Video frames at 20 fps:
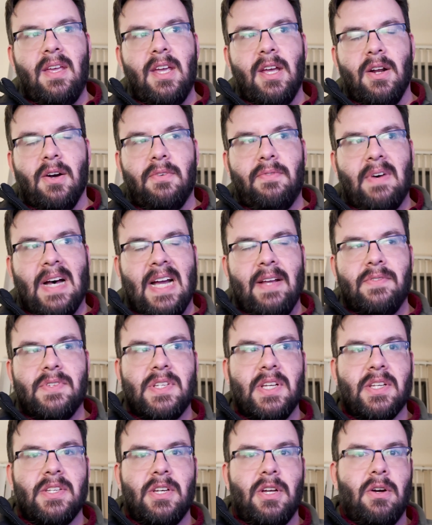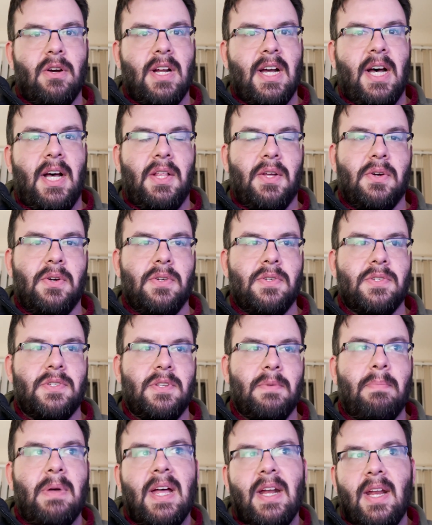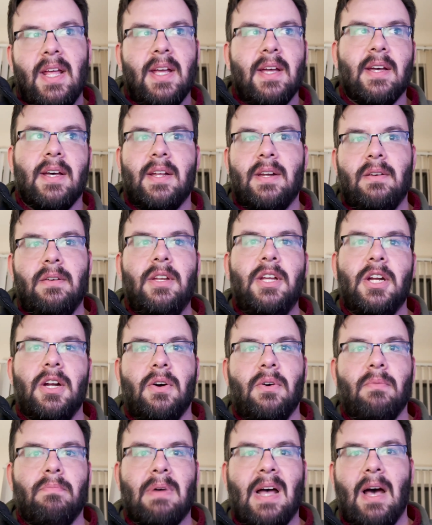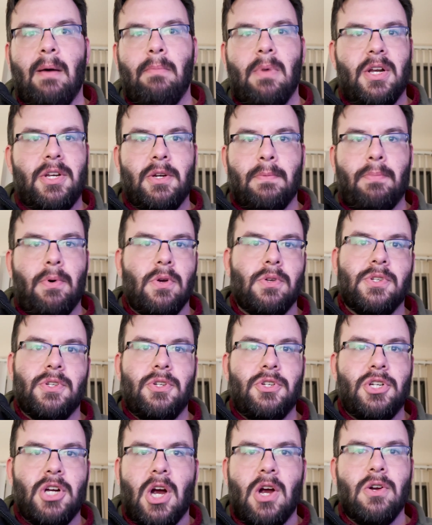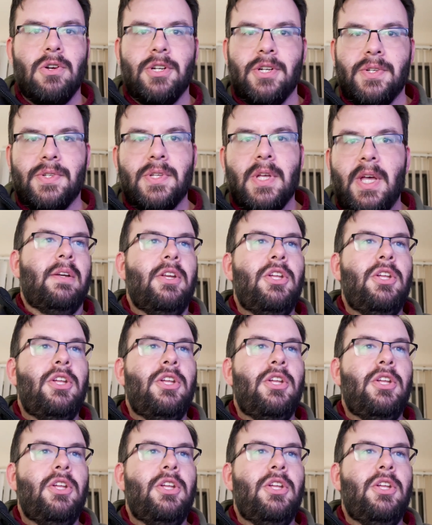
$500-$600, depending on, how much a person charges,